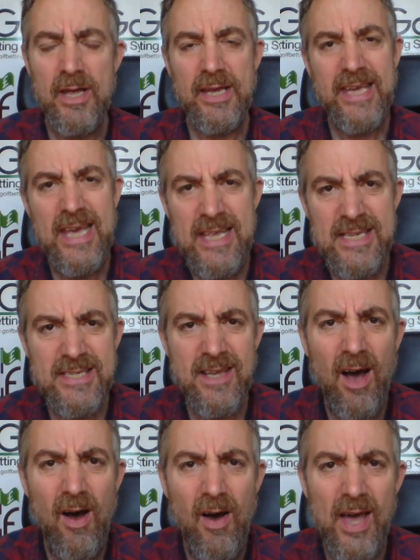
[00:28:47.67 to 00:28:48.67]

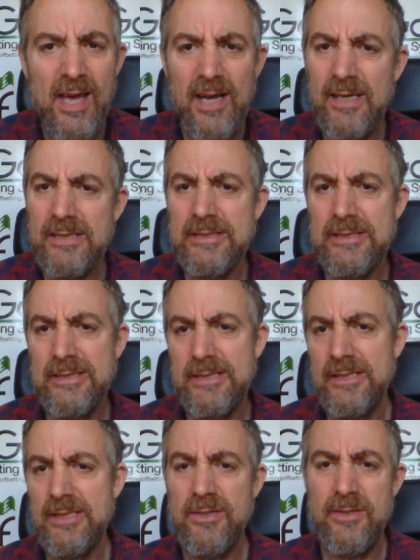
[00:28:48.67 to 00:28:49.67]
Keziah.
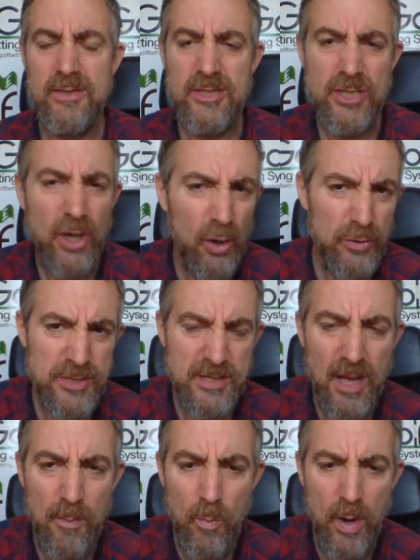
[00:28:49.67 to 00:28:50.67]
Todd's
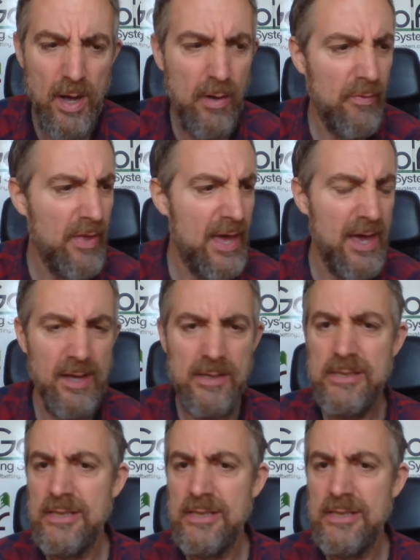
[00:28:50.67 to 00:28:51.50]
done well there.